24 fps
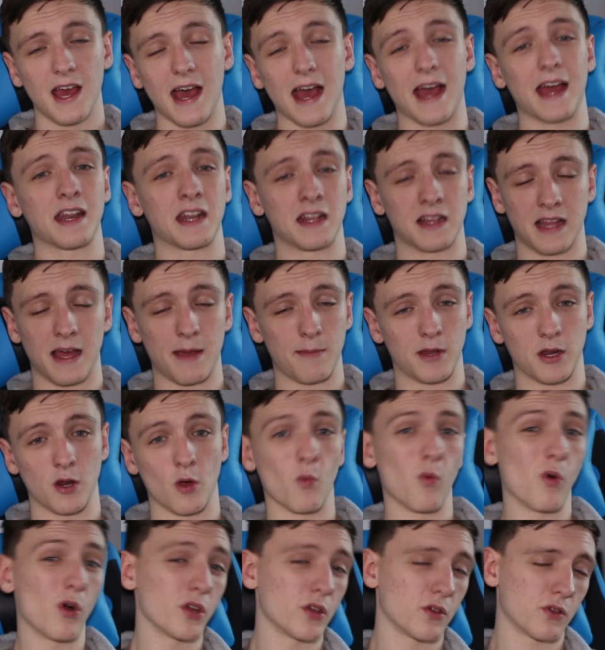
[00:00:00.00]
And let me know
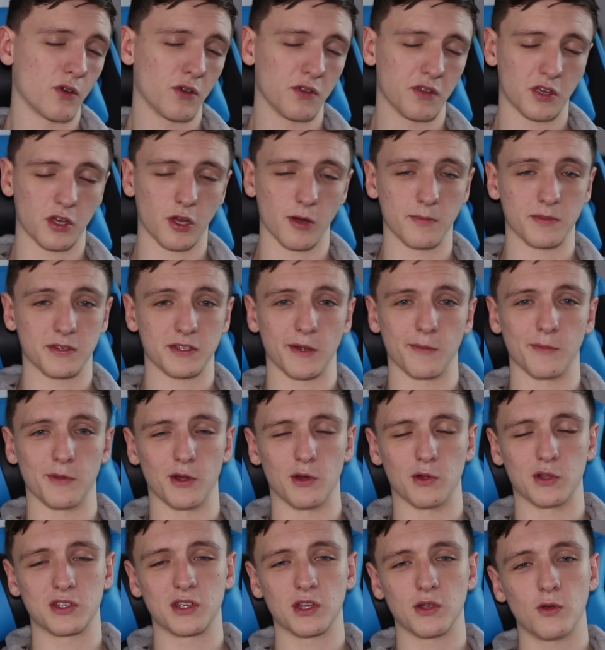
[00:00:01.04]
what you thought in the comments down
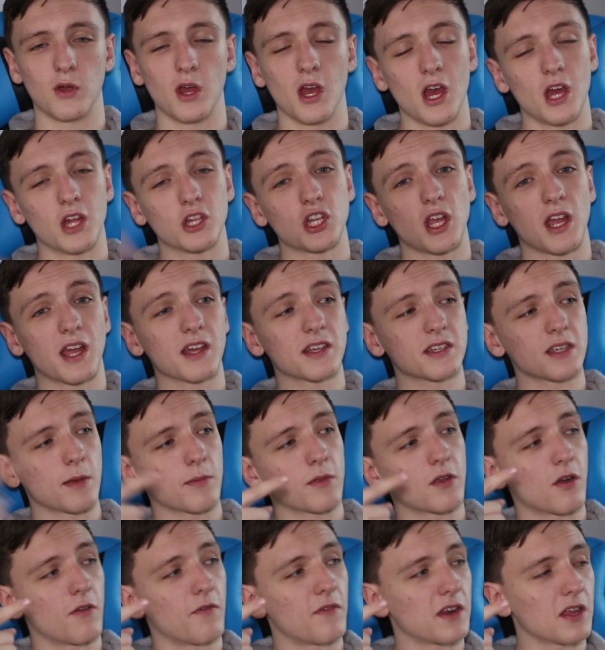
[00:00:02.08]
below too. Check out
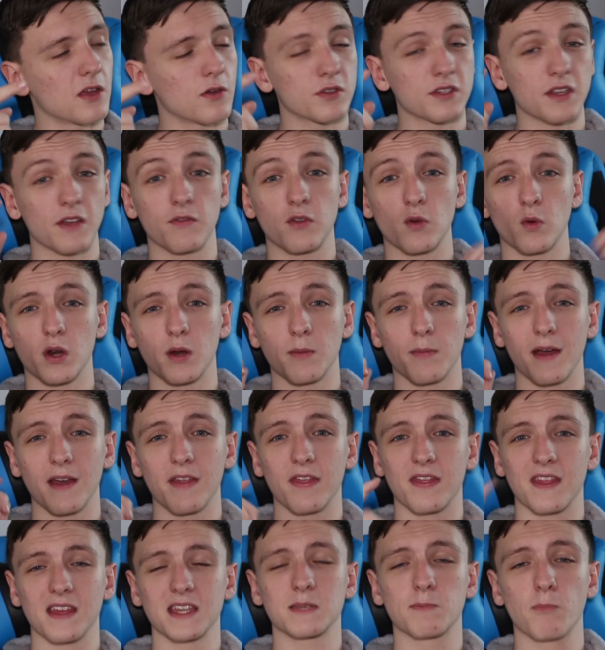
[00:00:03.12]
some of our videos. If you want to buy
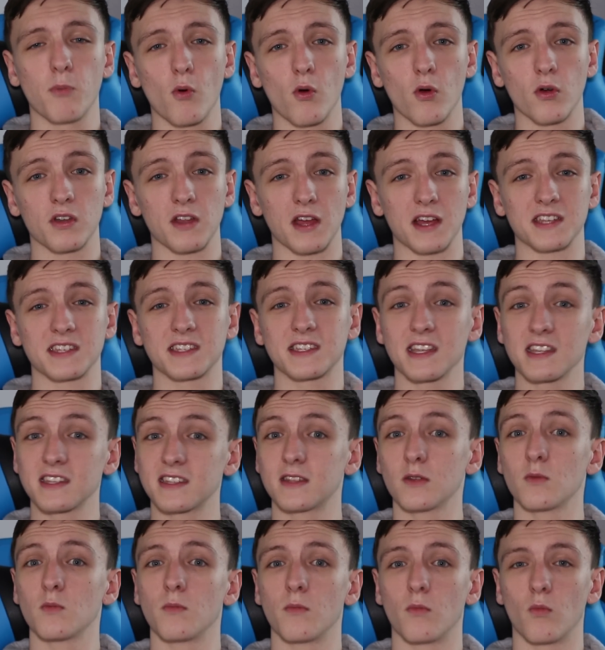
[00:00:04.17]
this board, a
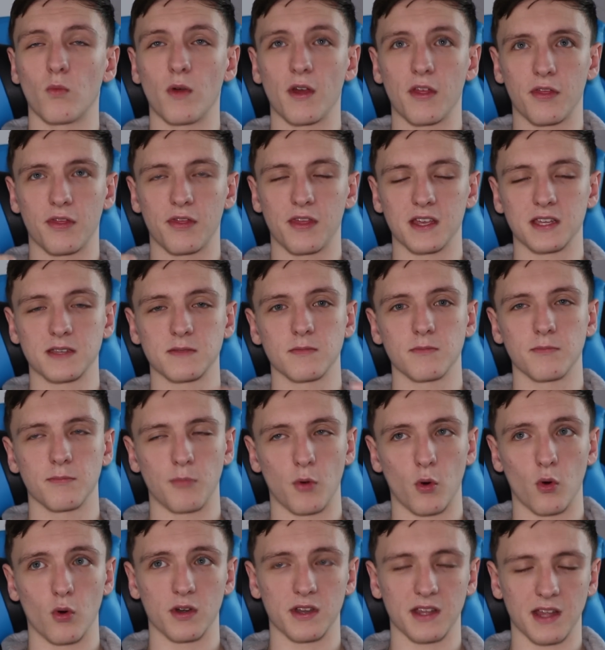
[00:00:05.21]
system with this
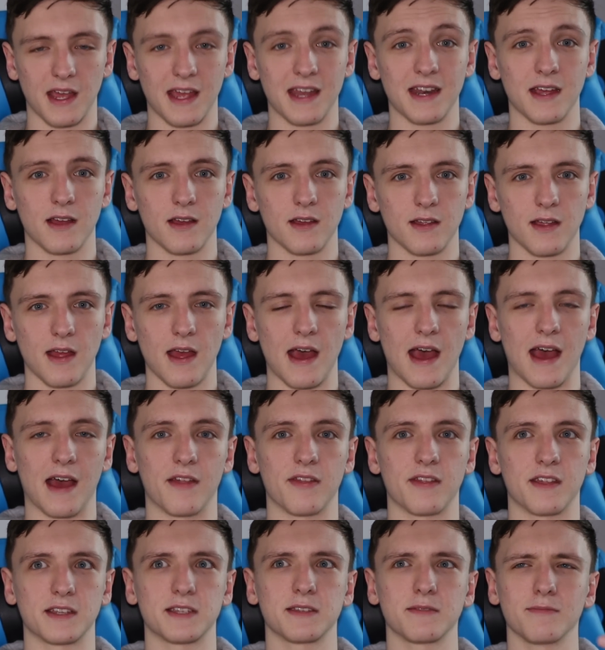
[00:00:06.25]
board in it, uh,
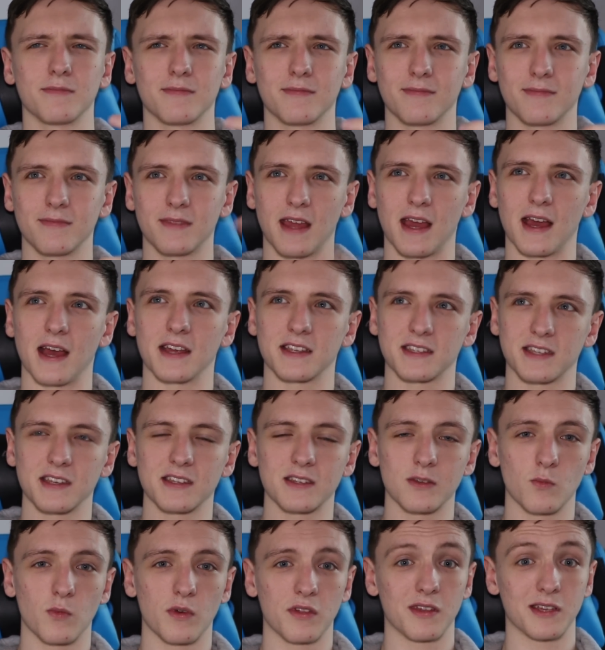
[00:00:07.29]
this yeah, a
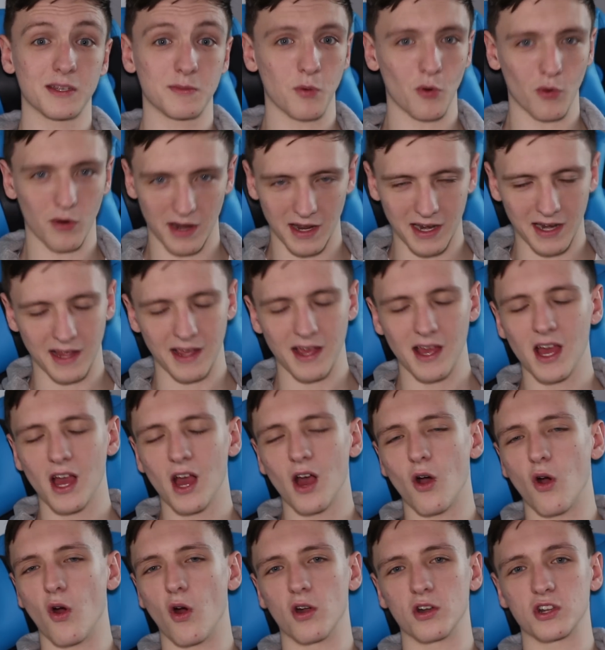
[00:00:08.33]
system with this board in it,
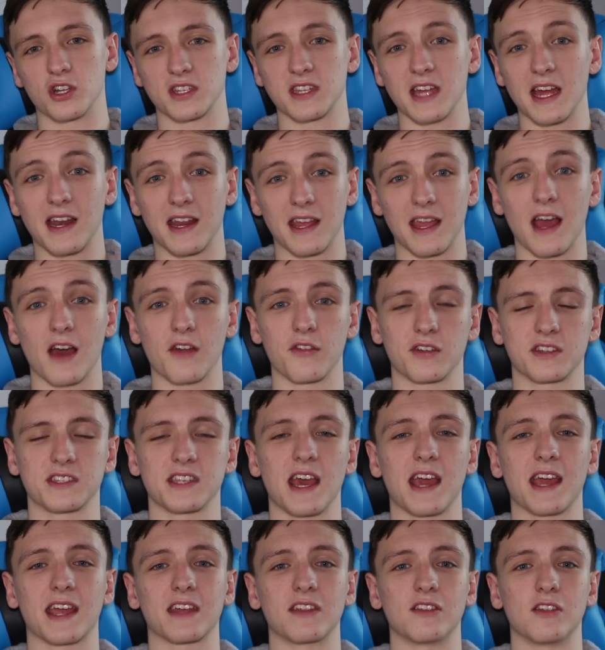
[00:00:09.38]
or just any other
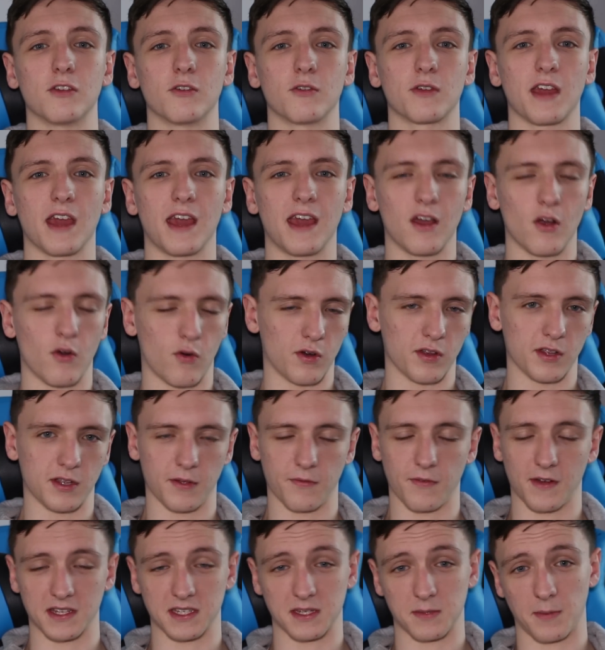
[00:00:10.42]
tech in the UK or
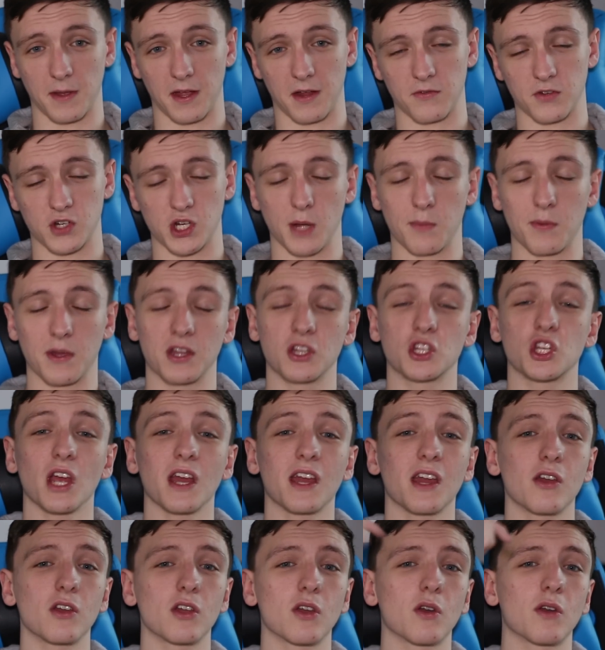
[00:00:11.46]
you fancy paying for shipping,
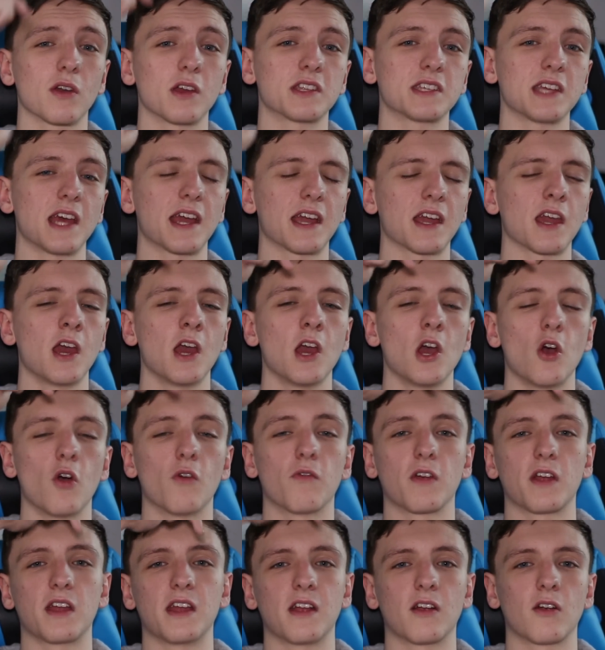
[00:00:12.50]
check out Yoyotech
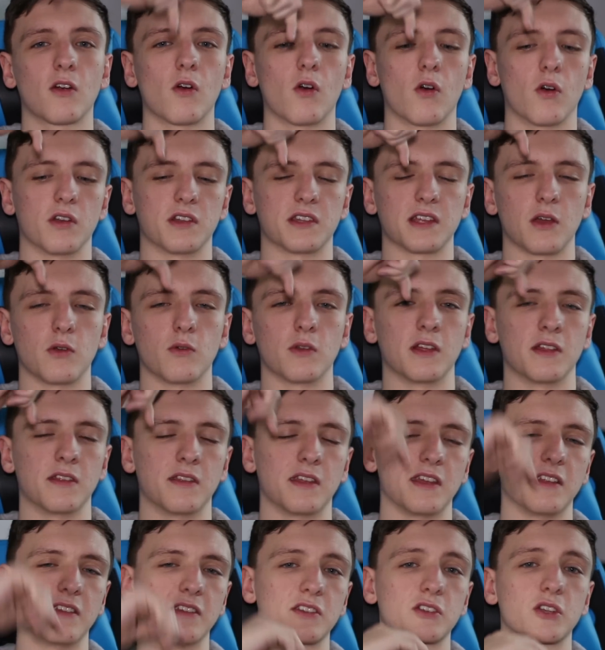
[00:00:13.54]
over here or down in
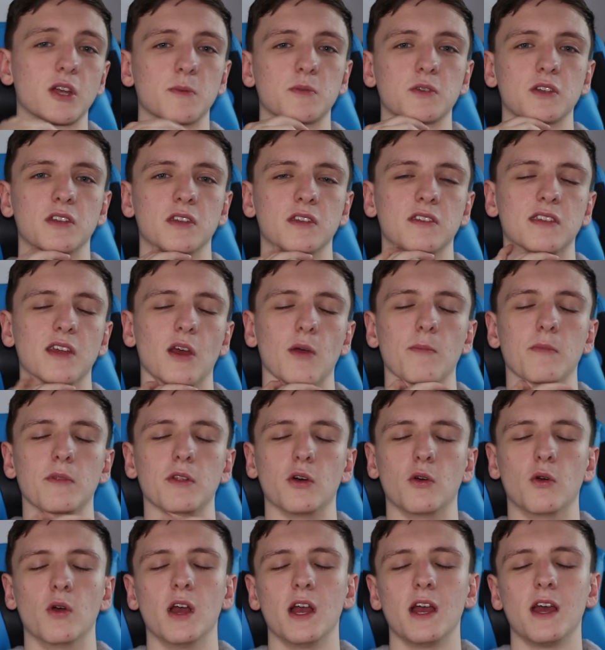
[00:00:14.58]
the description down
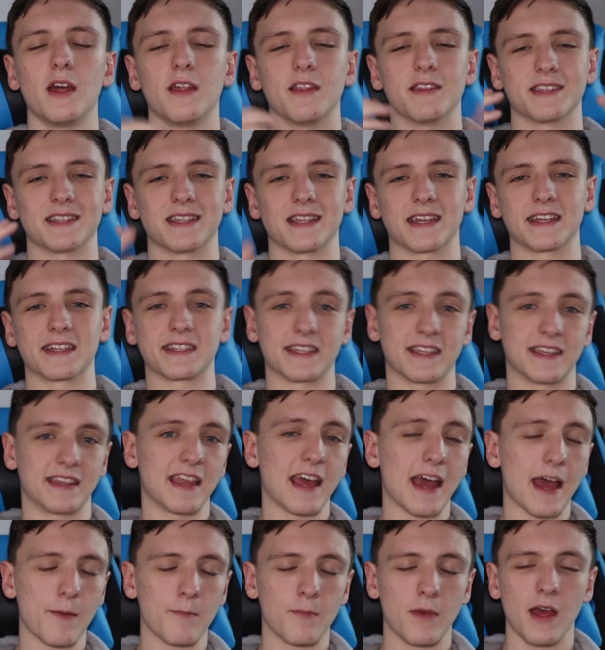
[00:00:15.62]
below There's a link to
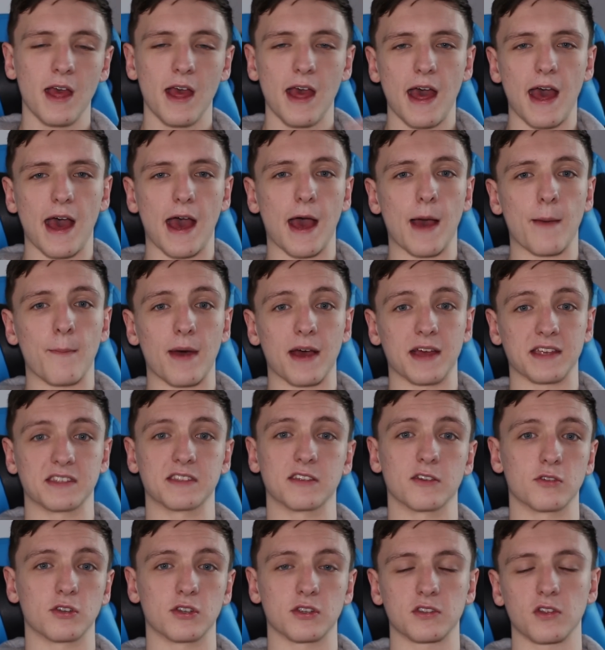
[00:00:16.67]
them, um, as
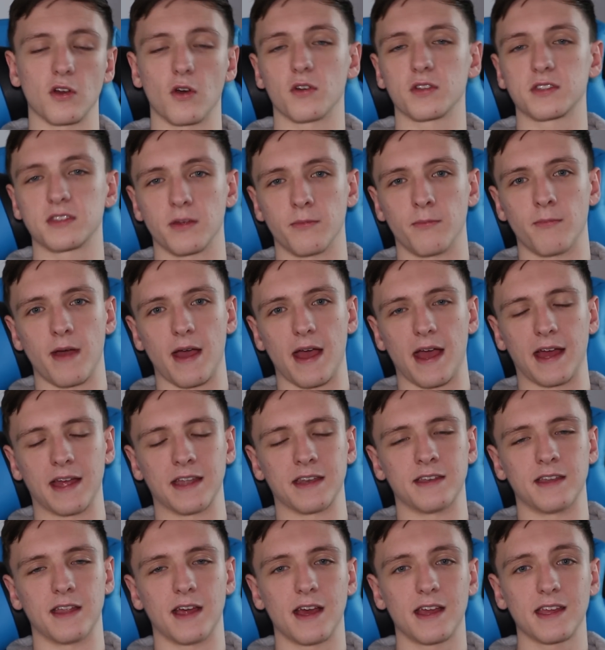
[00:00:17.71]
they're just awesome
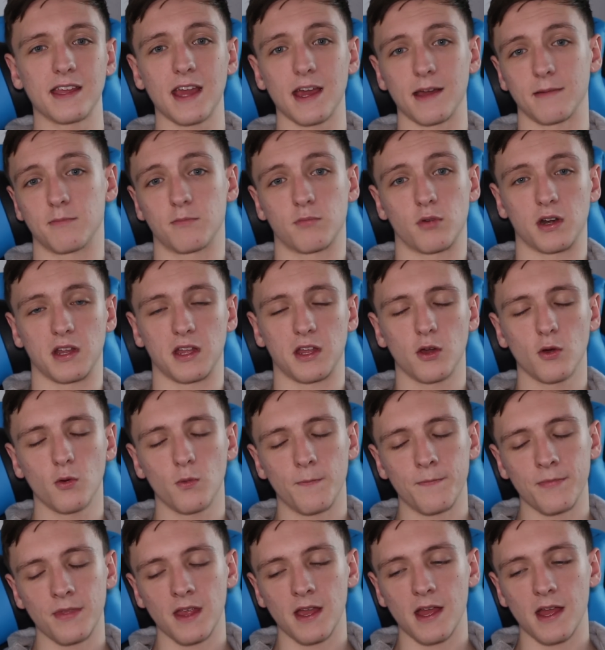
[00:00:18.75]
and uh, yeah, pretty cool.